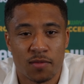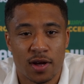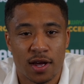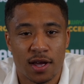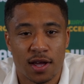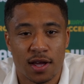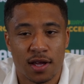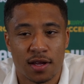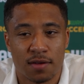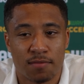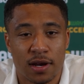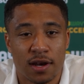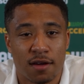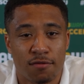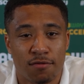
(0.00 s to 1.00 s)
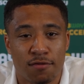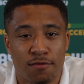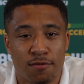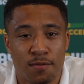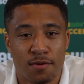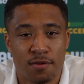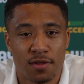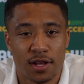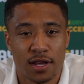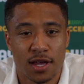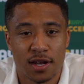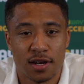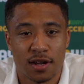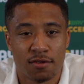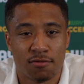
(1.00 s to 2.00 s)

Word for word: my uh, my love for football again.